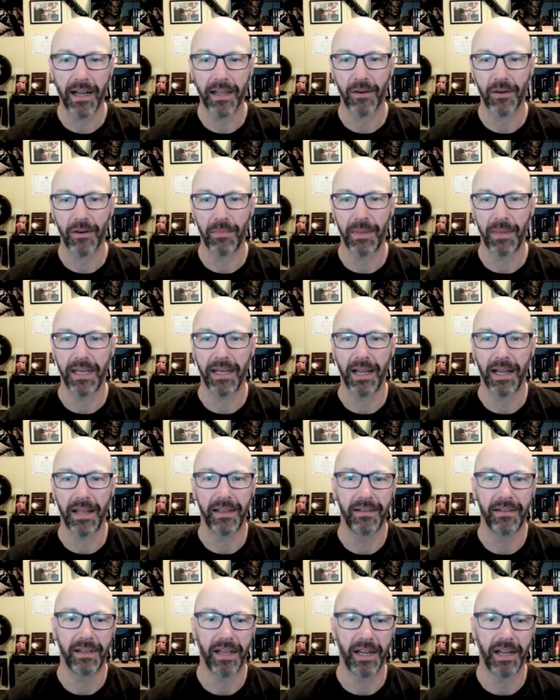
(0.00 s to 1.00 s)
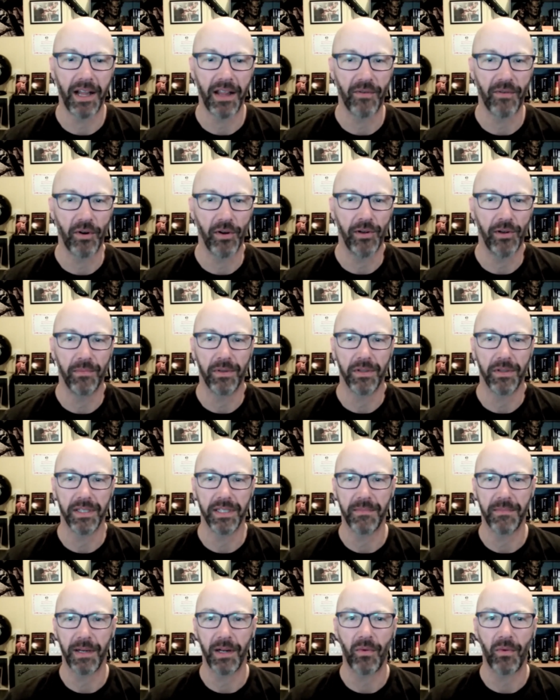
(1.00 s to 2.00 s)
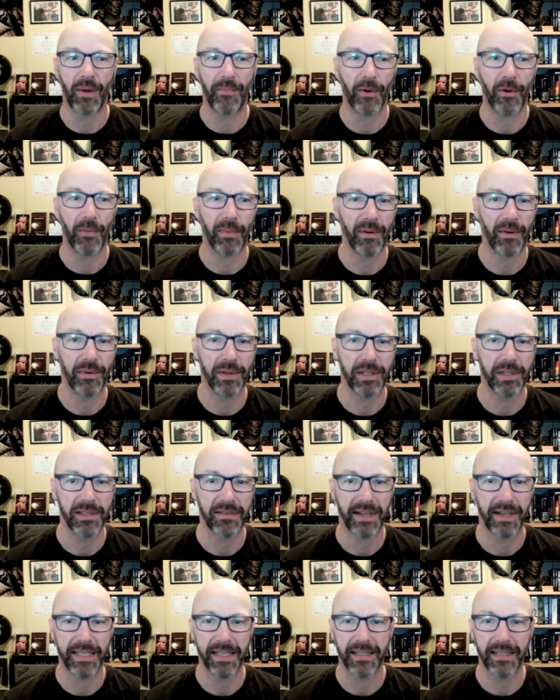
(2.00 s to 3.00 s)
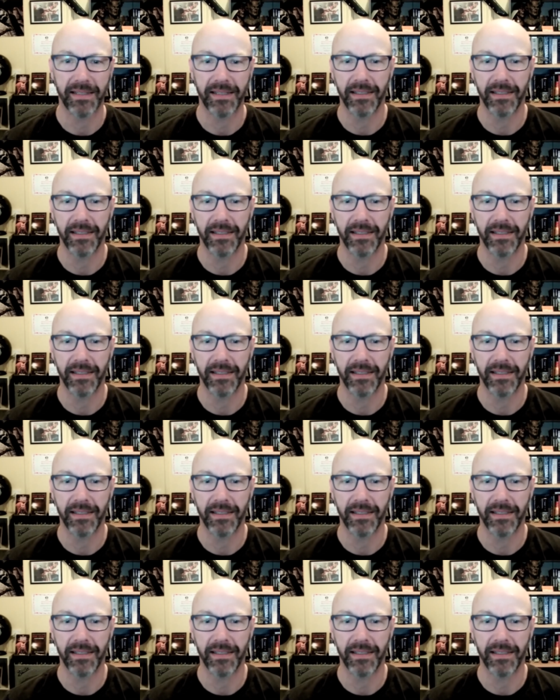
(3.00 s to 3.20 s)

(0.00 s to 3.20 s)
there'll be another volume, because it's been quite popular, which is fantastic.